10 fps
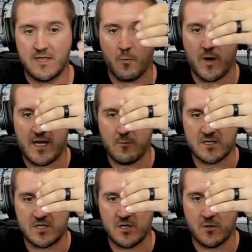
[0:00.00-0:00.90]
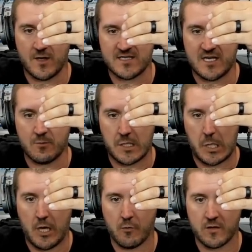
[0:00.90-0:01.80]
then what he would do is he would
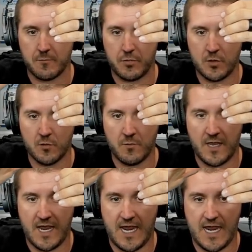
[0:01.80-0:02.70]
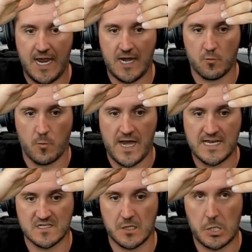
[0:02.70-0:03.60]
lower the boom and
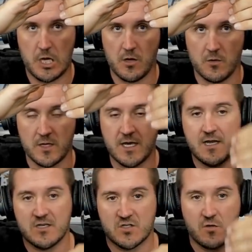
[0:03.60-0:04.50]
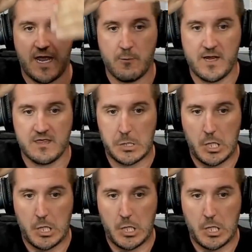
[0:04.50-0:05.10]
raise the load so that way the